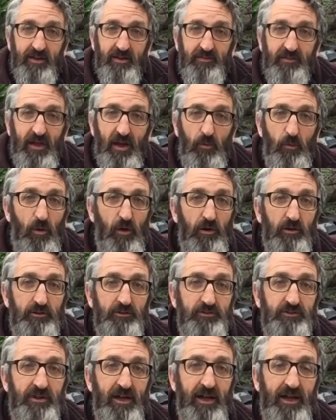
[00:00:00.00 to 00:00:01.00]
there
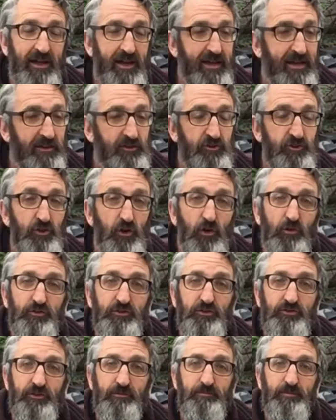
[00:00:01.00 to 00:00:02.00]
was a
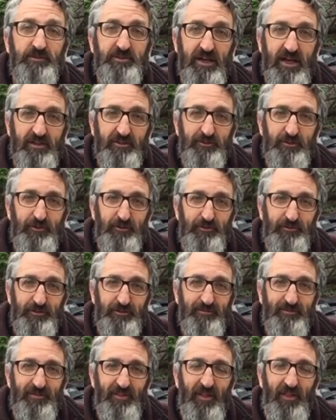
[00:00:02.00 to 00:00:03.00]
shortage in potatoes,
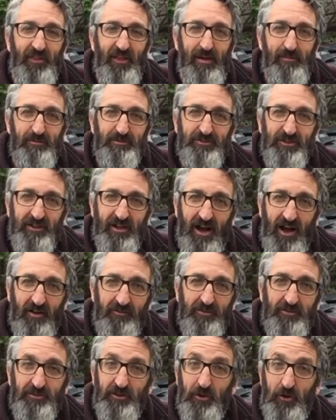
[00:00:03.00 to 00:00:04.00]
the amateur
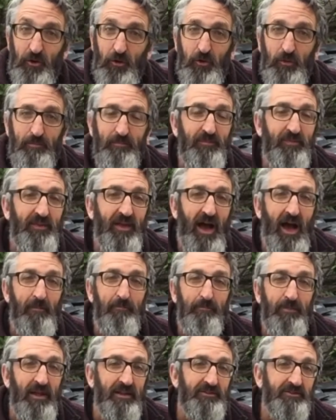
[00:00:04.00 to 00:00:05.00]
gardeners at home had
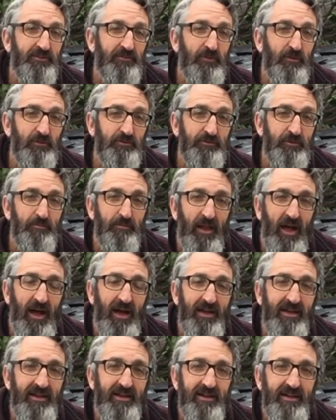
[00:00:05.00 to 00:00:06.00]
plentiful supply,
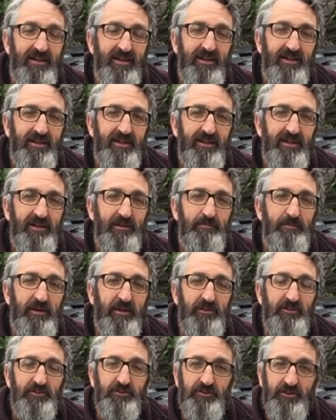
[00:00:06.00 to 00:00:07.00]

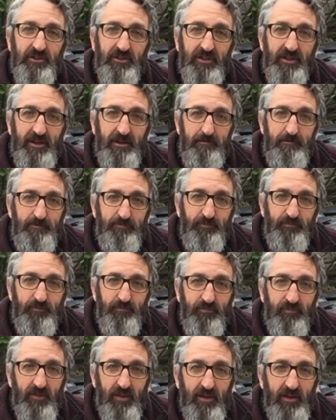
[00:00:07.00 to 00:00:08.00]
because suddenly
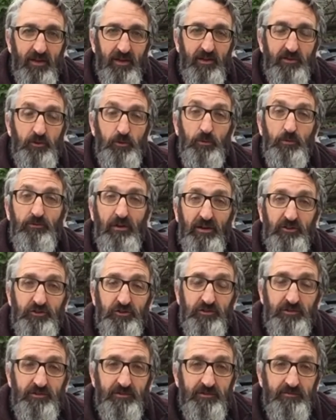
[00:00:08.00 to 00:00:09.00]
you were
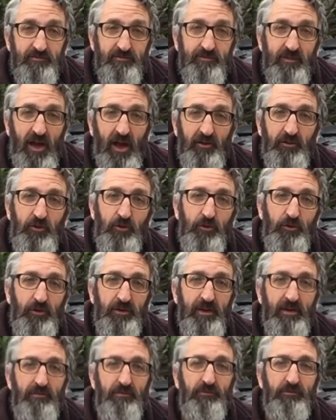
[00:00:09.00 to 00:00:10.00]
rationed and you could
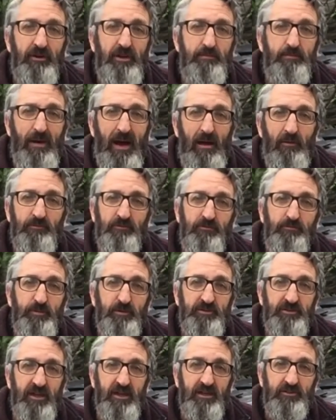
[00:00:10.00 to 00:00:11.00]
only have 3 pounds of
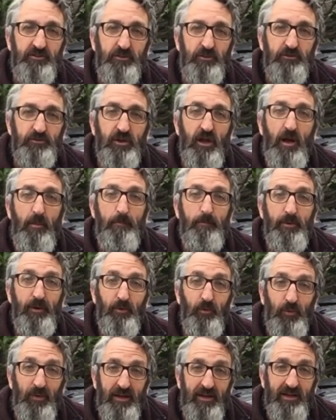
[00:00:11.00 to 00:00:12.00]
potatoes per
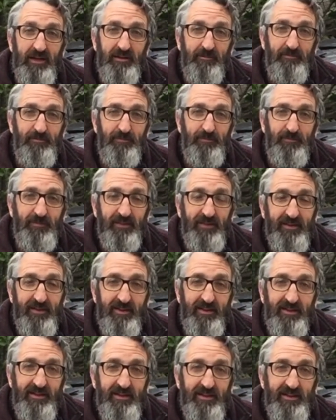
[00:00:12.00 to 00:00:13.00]
week.
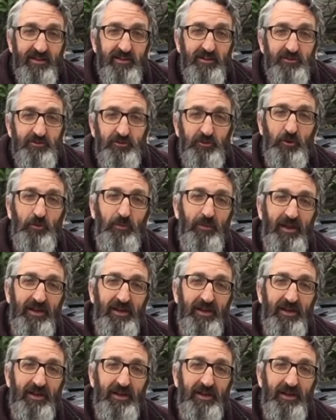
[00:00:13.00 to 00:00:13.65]
So we'll